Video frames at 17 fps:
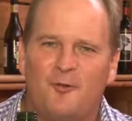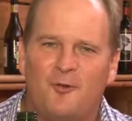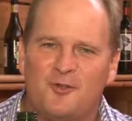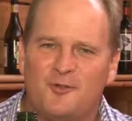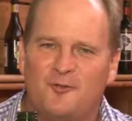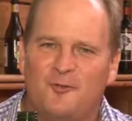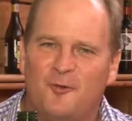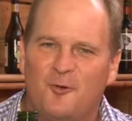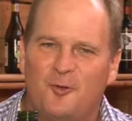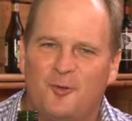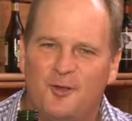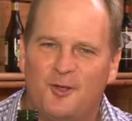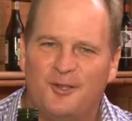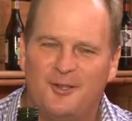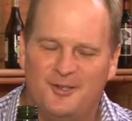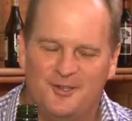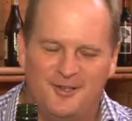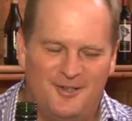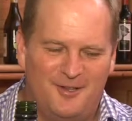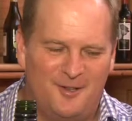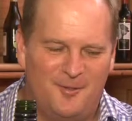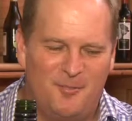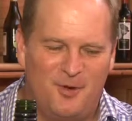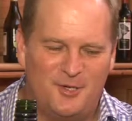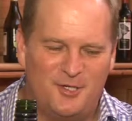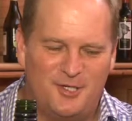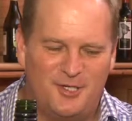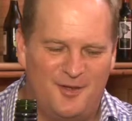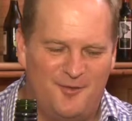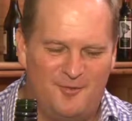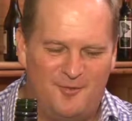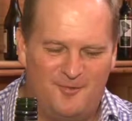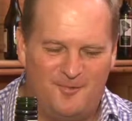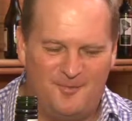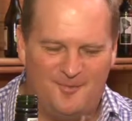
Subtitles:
always afford the posh stuff.